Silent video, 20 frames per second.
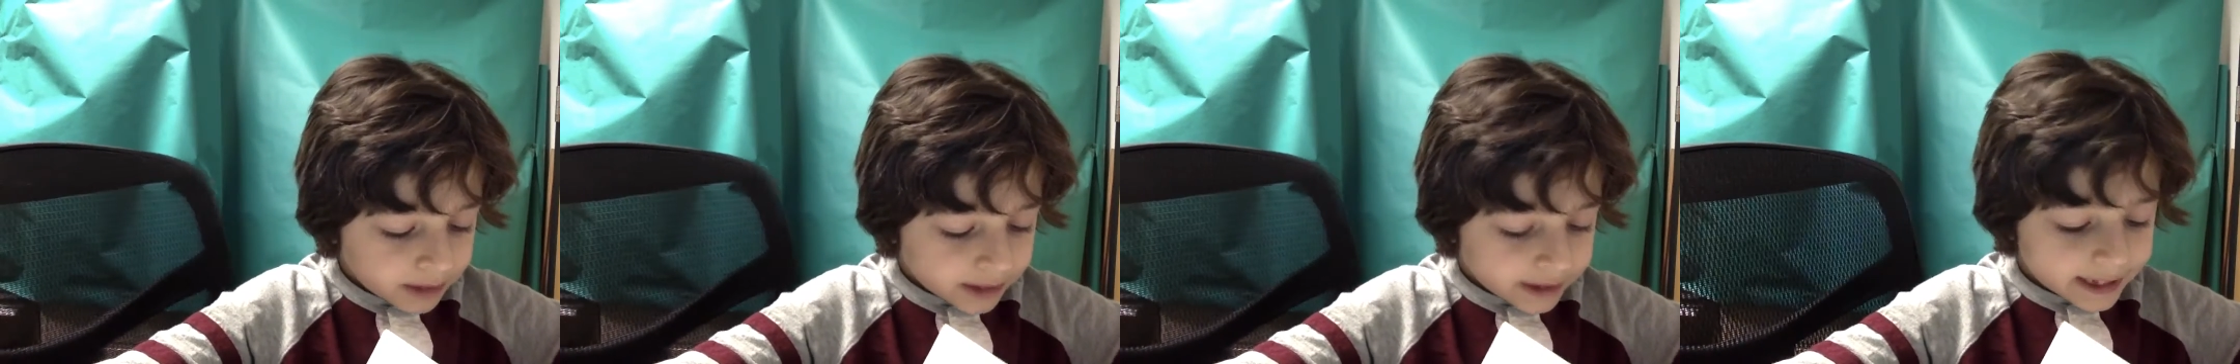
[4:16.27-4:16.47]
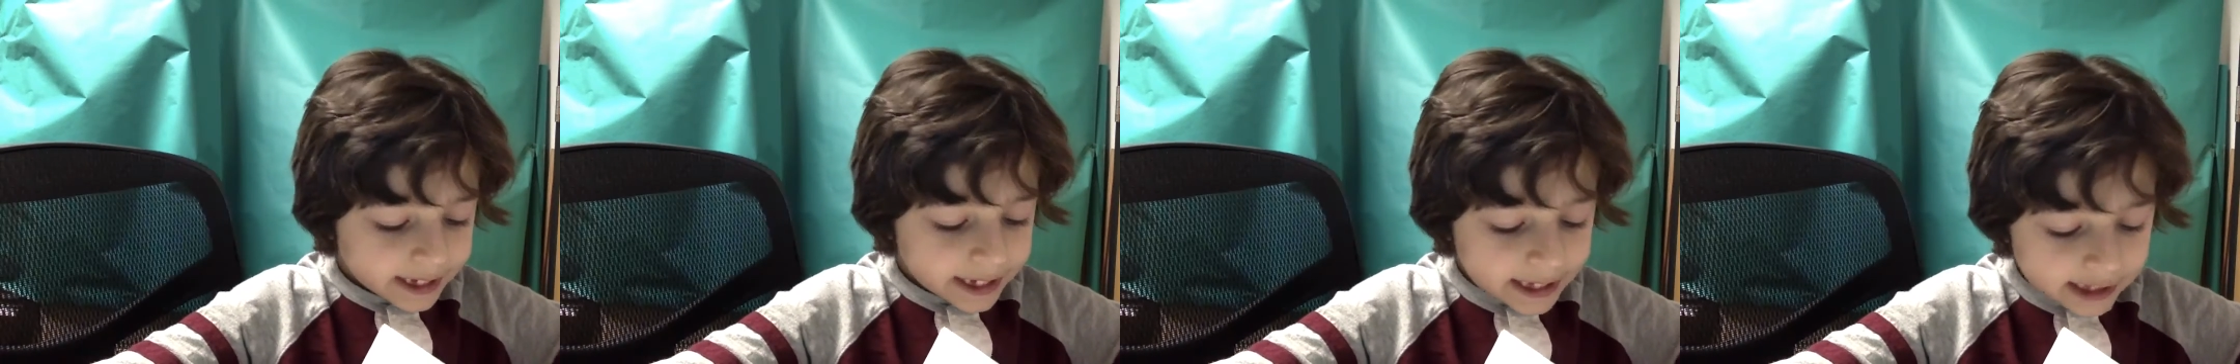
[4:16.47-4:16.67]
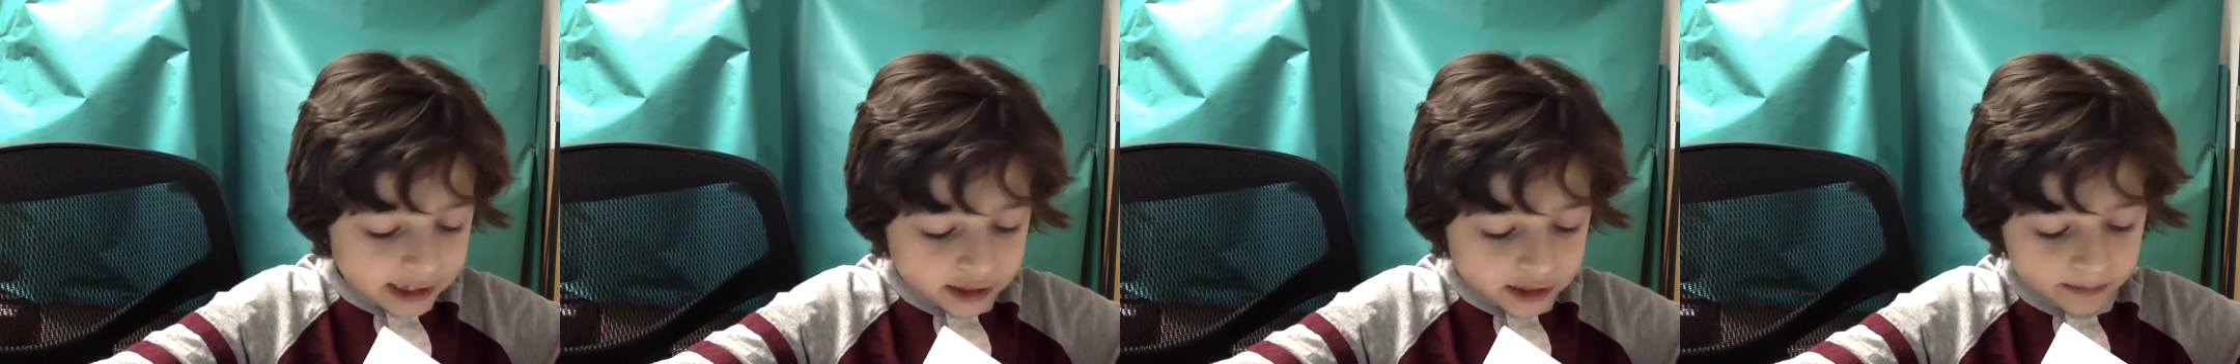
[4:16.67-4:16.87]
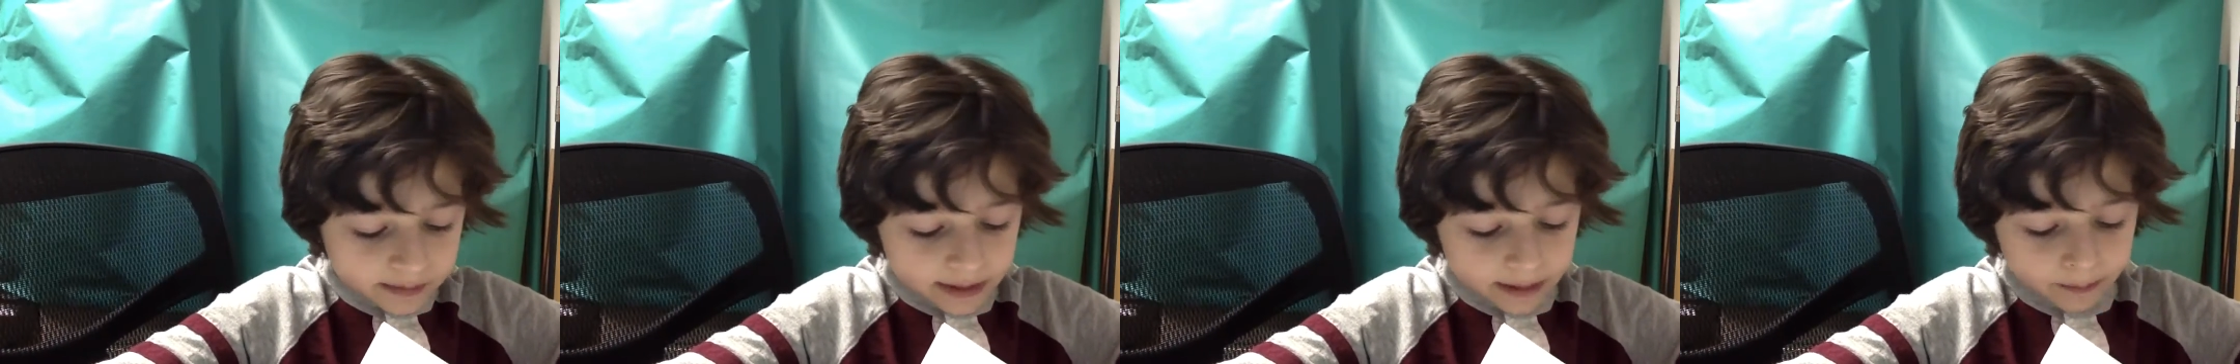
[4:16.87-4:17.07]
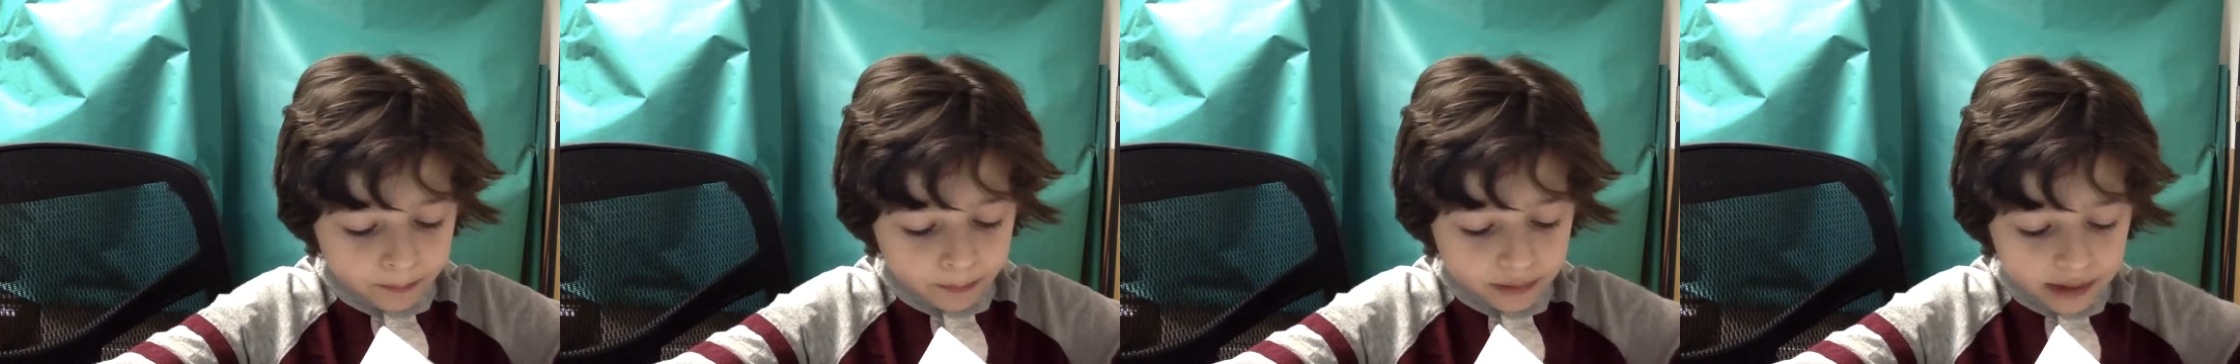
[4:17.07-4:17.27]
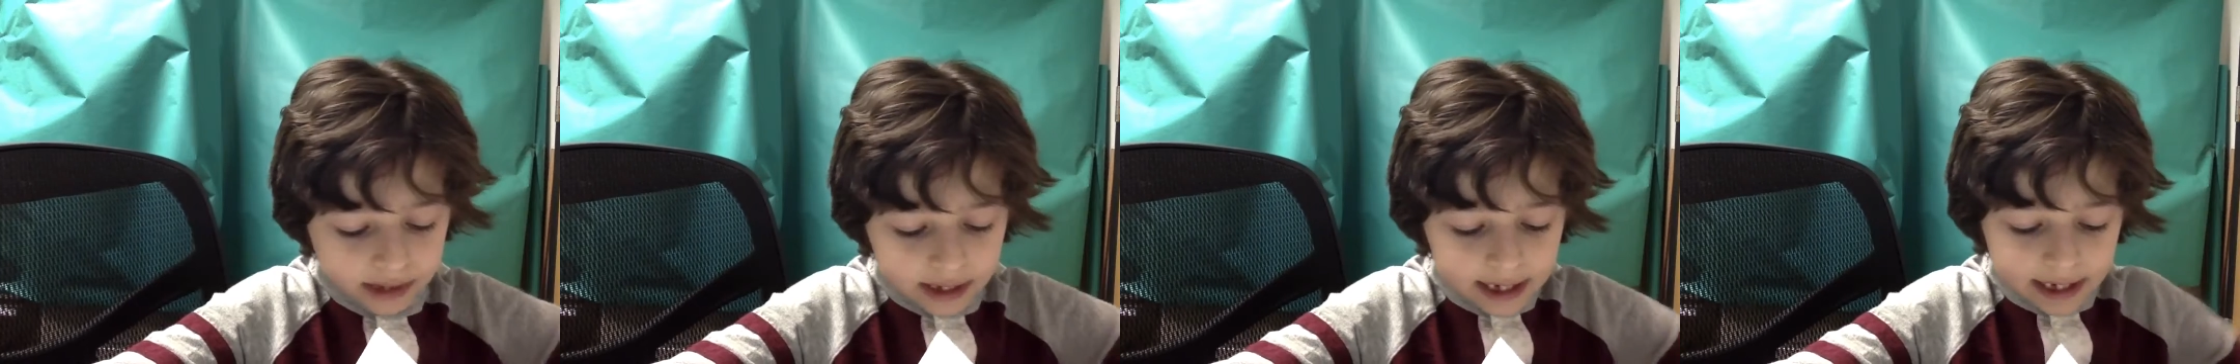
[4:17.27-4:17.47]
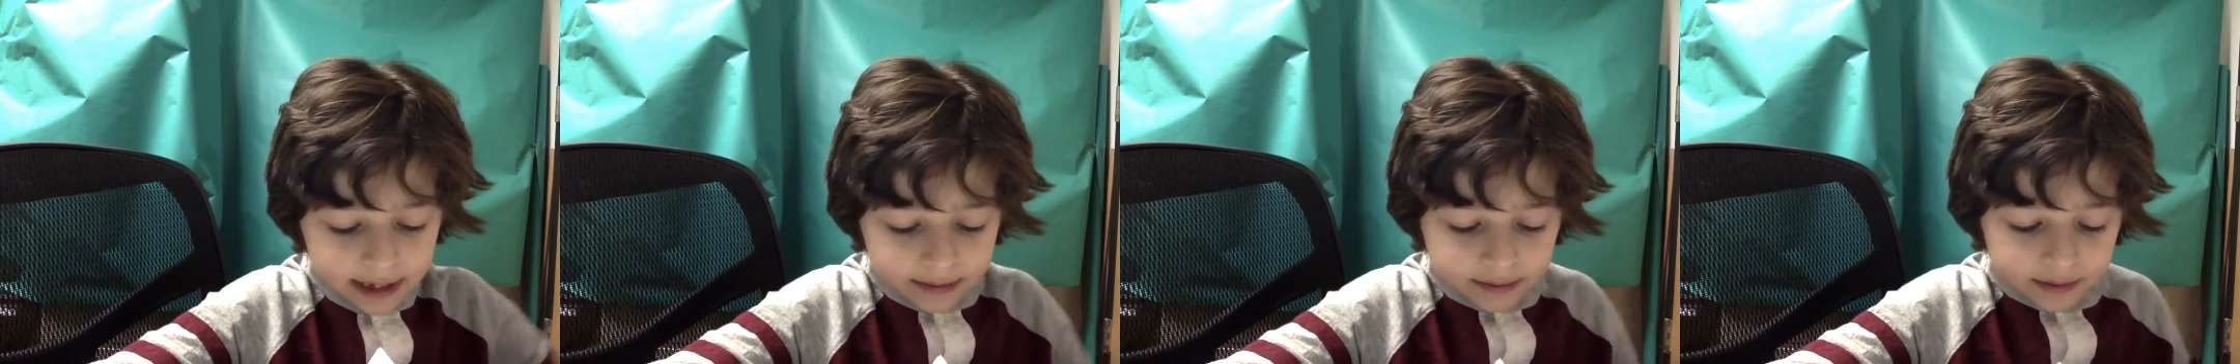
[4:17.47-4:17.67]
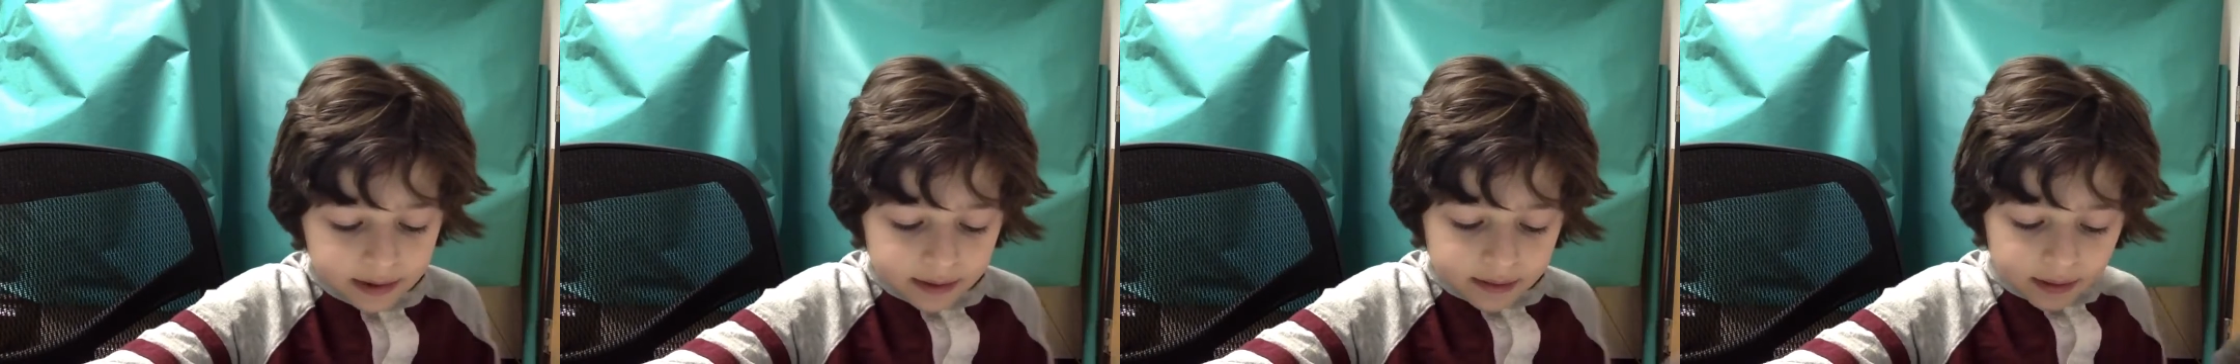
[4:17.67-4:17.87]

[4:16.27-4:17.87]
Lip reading: "Teach me, please,"